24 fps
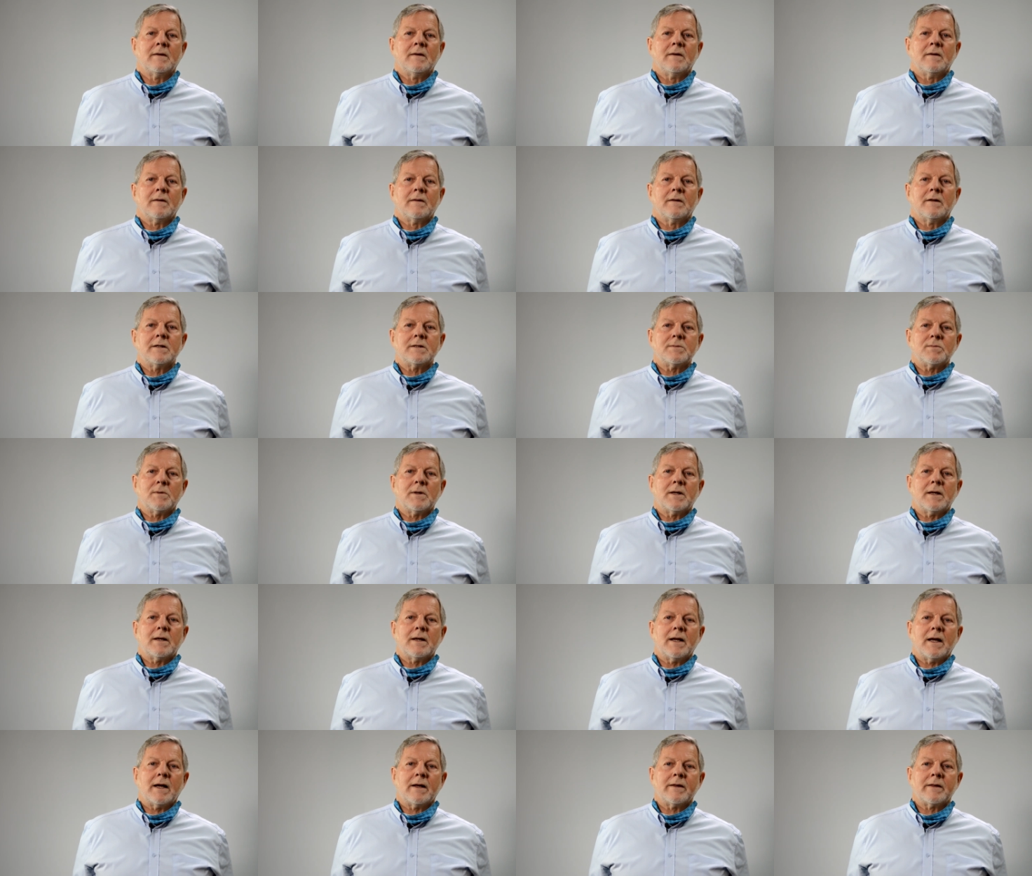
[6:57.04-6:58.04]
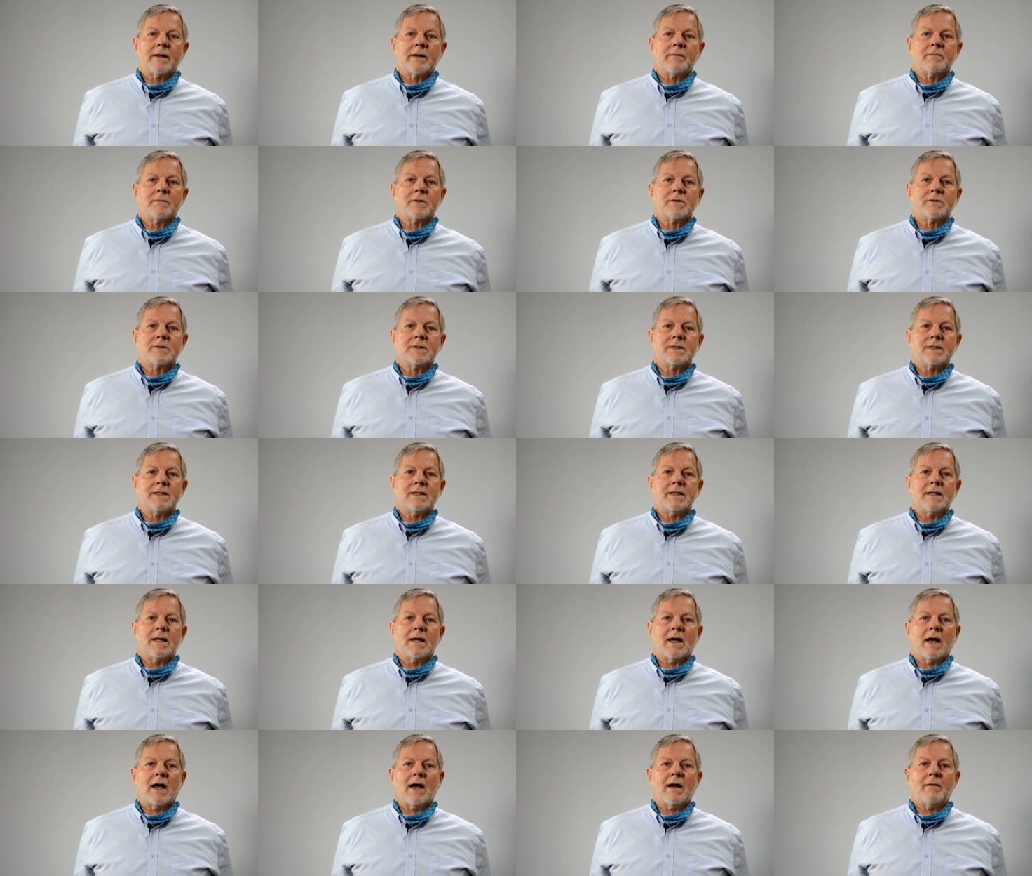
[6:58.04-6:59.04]
This will allow them to see
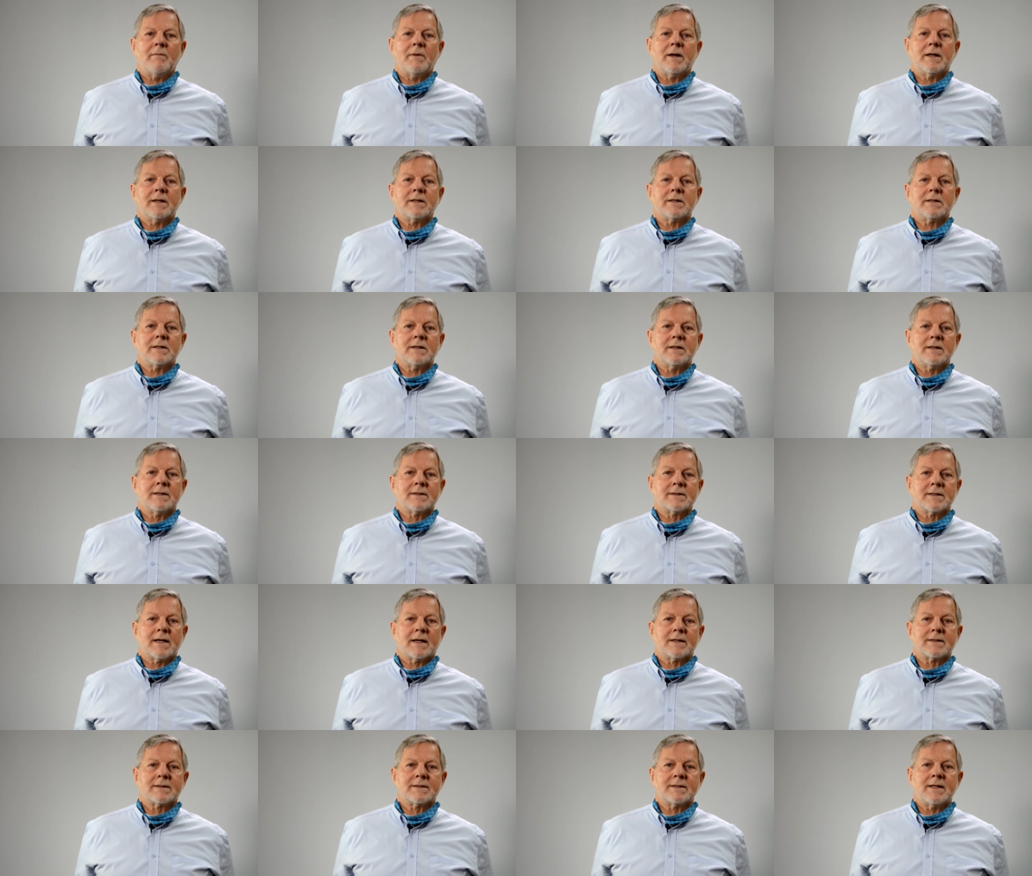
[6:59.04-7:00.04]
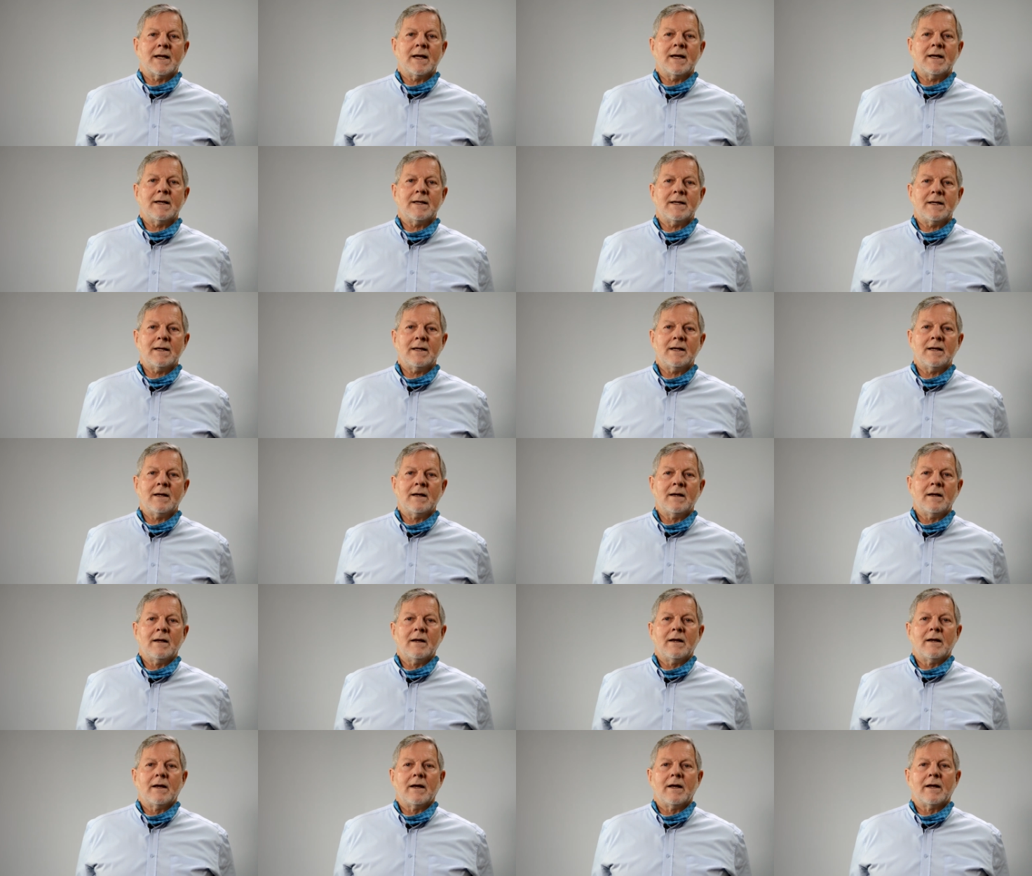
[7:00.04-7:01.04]
how much is outstanding
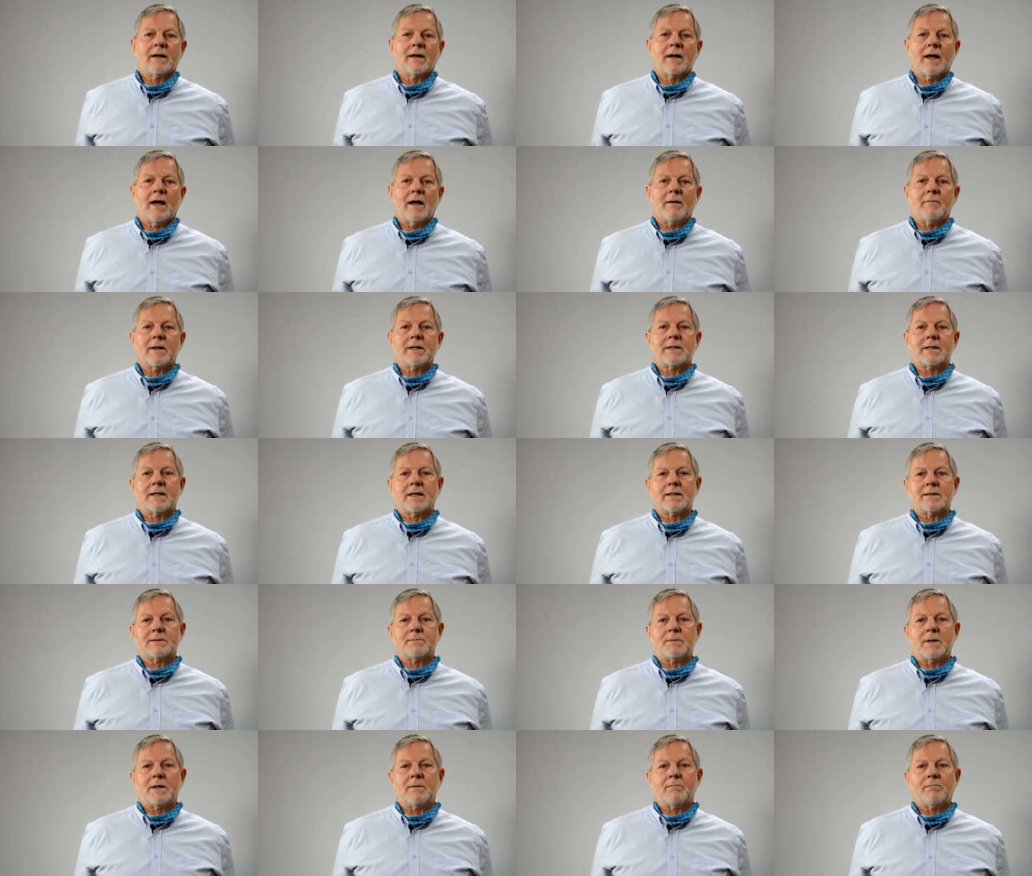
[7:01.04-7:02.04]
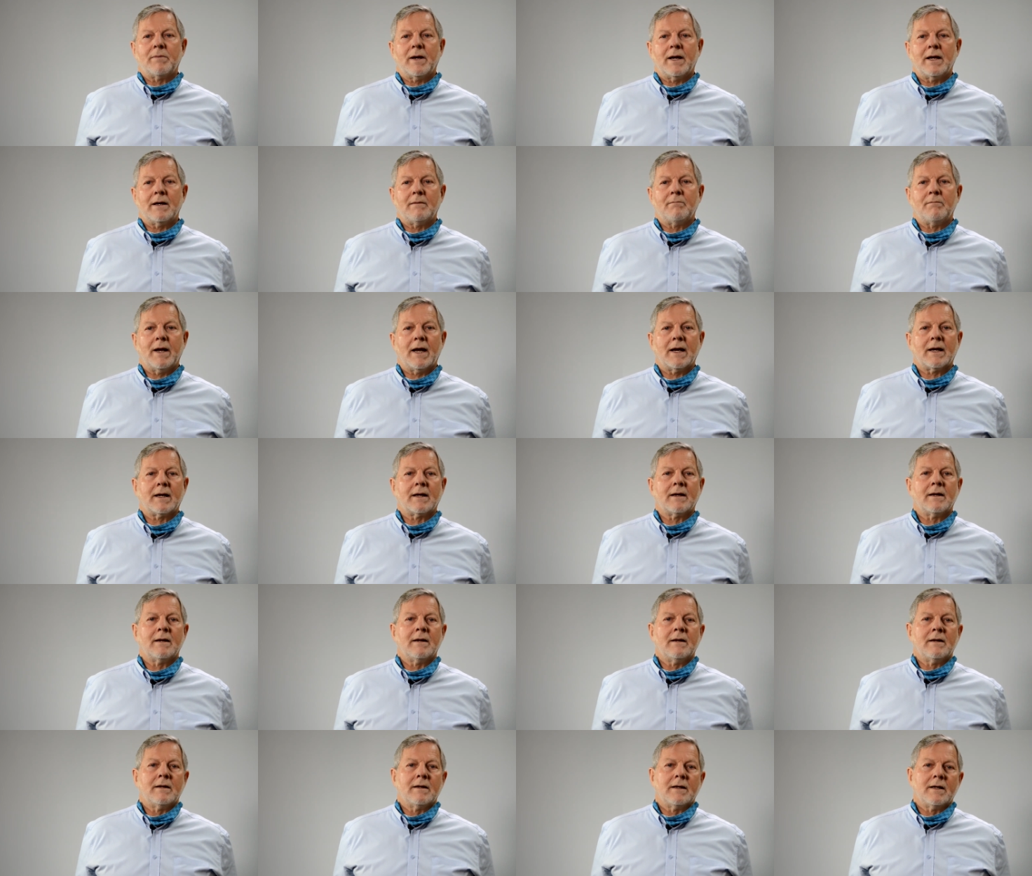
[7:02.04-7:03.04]
and how much has been paid back
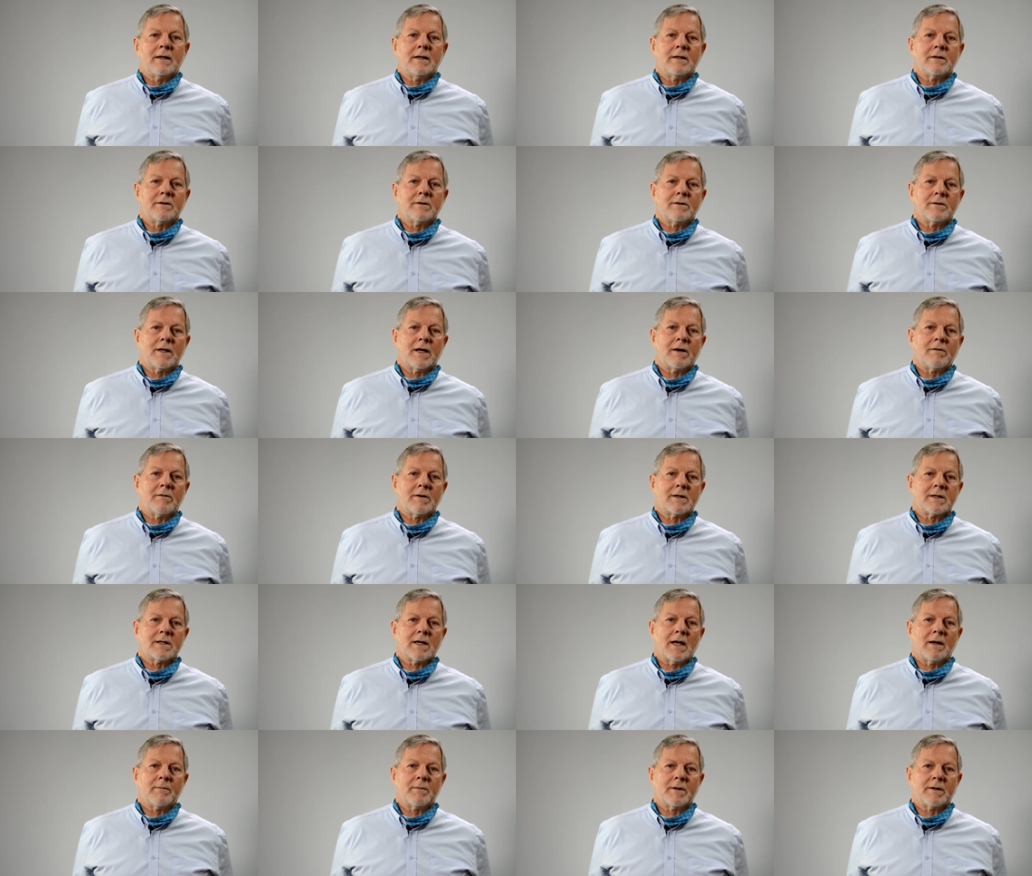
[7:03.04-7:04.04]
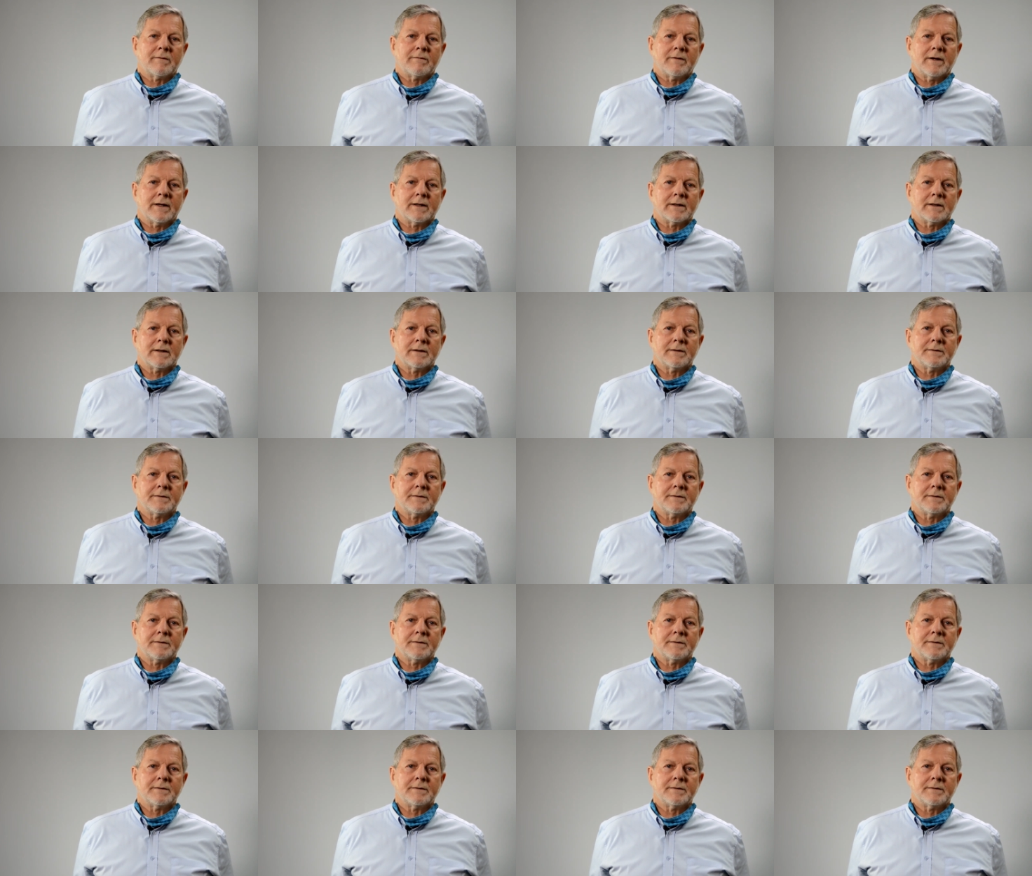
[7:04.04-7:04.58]
into their retirement fund.